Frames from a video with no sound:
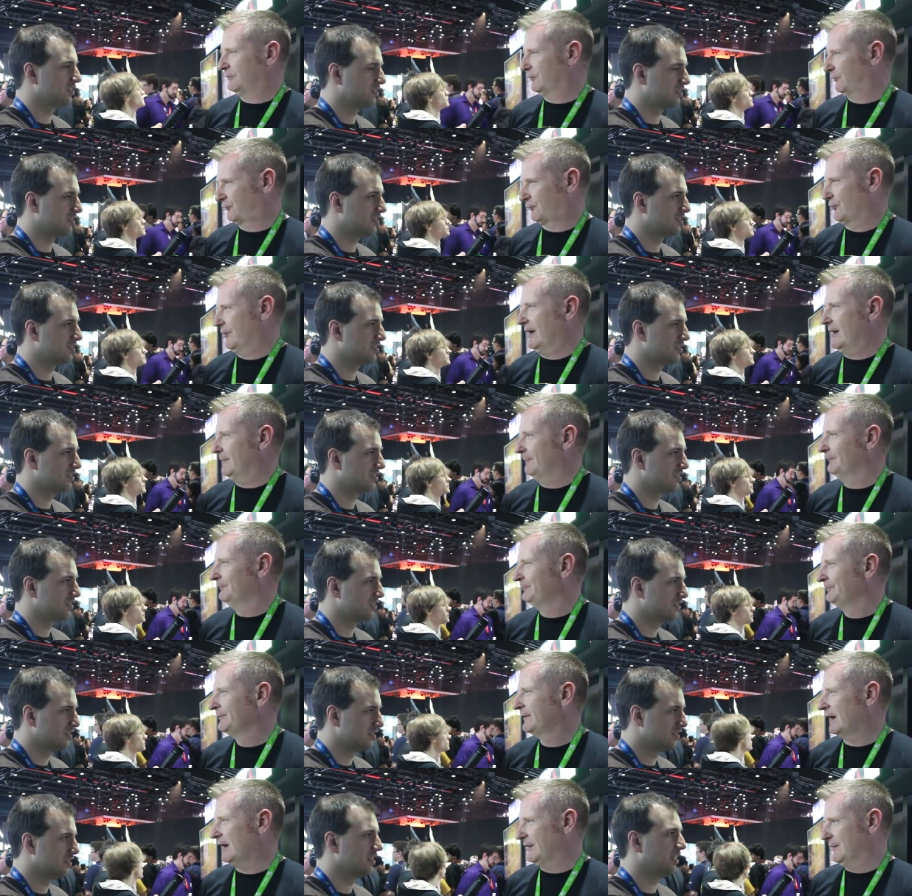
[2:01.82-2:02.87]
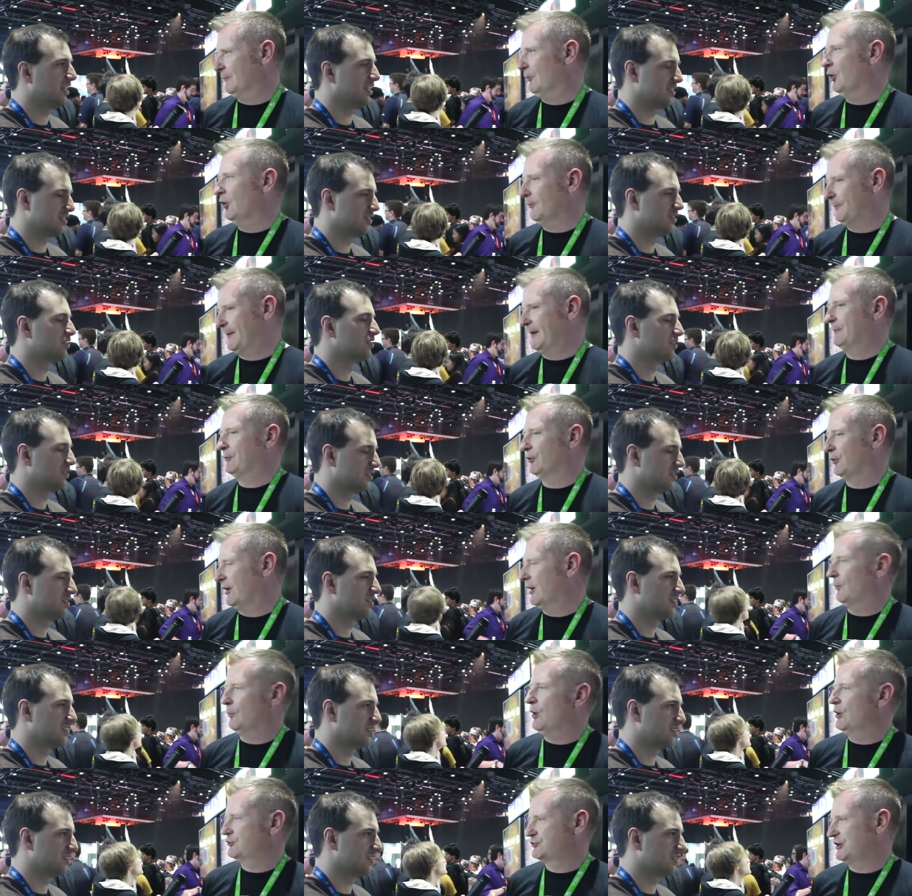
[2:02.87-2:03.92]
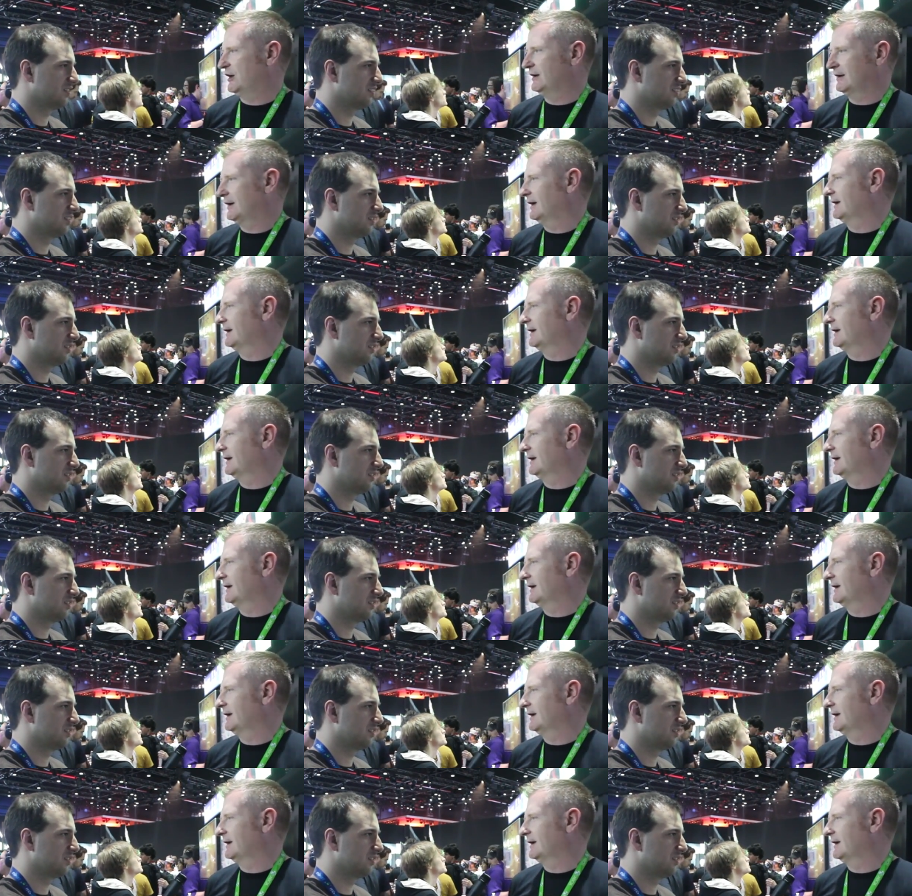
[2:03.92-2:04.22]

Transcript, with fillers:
Speaker 1: to stream and the more people that are watching